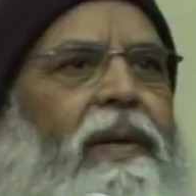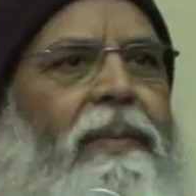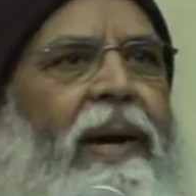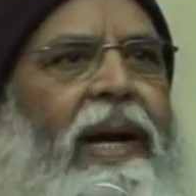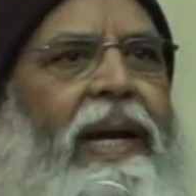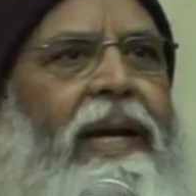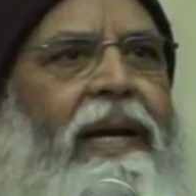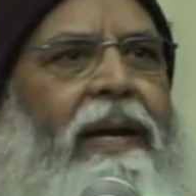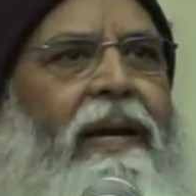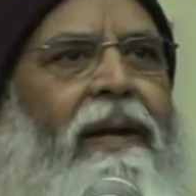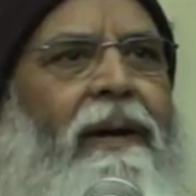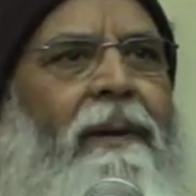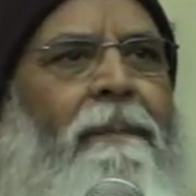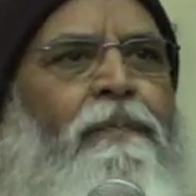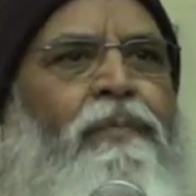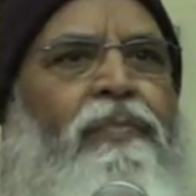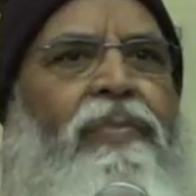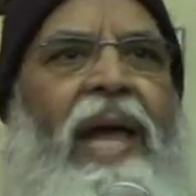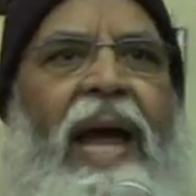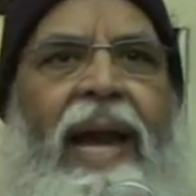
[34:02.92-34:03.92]
the mind,
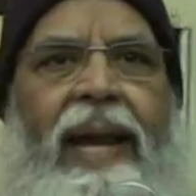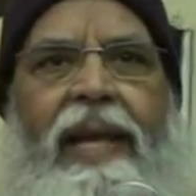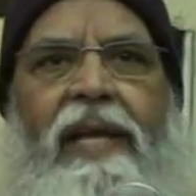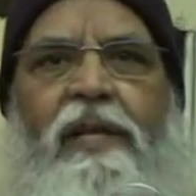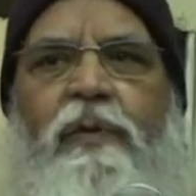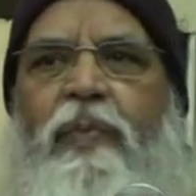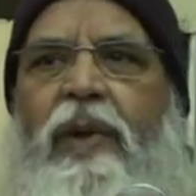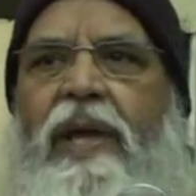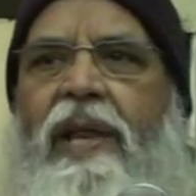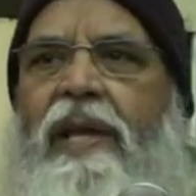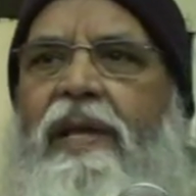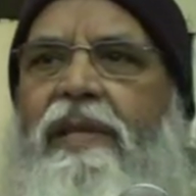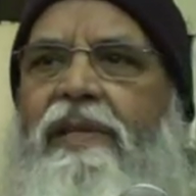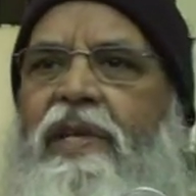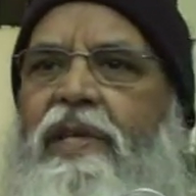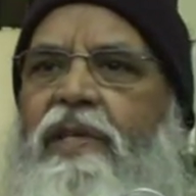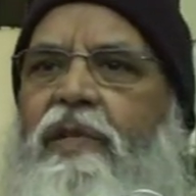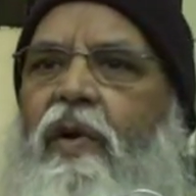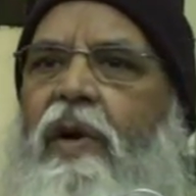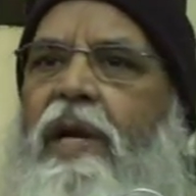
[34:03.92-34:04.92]
that
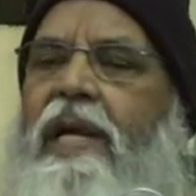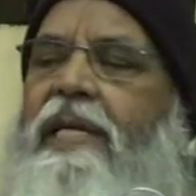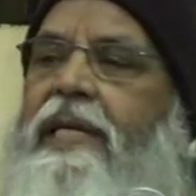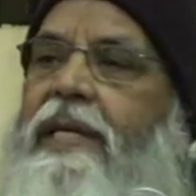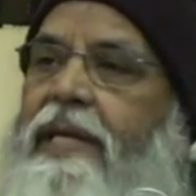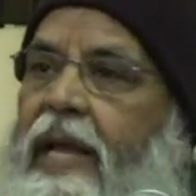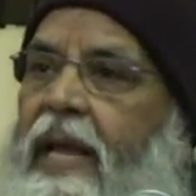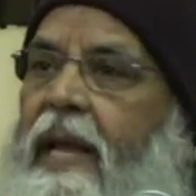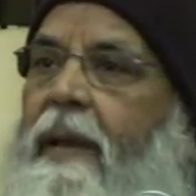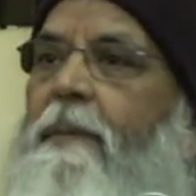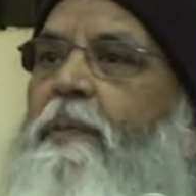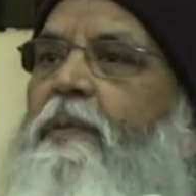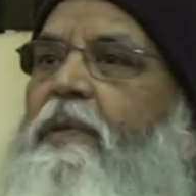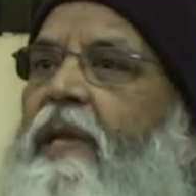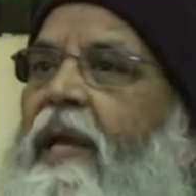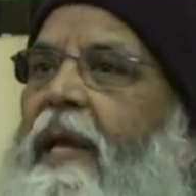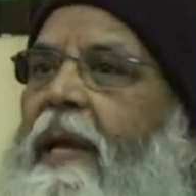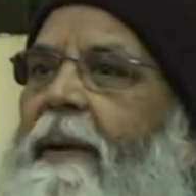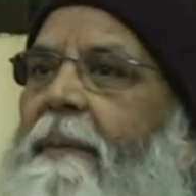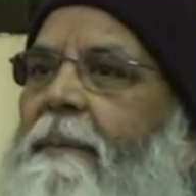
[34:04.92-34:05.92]
experience is called as deep
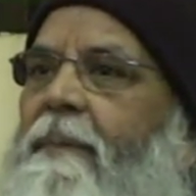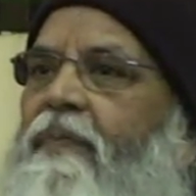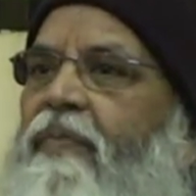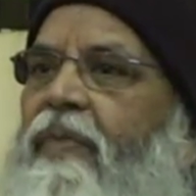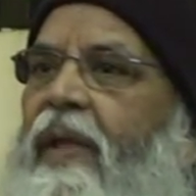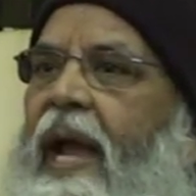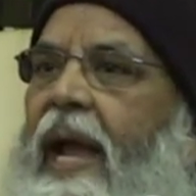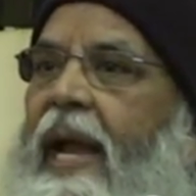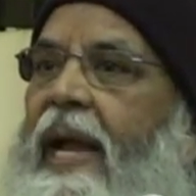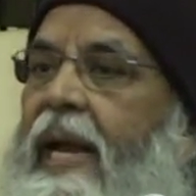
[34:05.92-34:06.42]
sleep.